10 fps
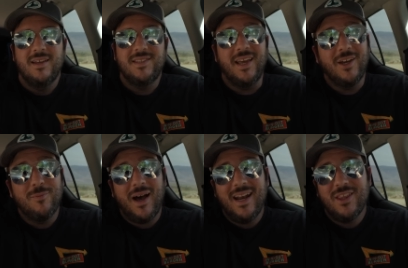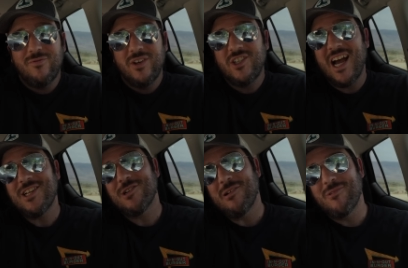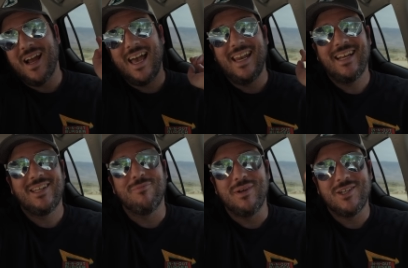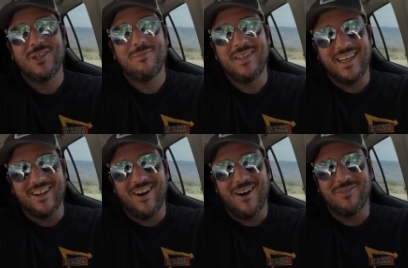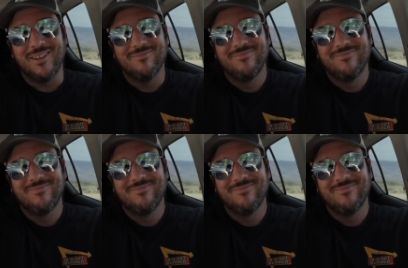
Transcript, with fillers: saying goodbye to the fish hatchery and we're heading to Bishop to get coffee.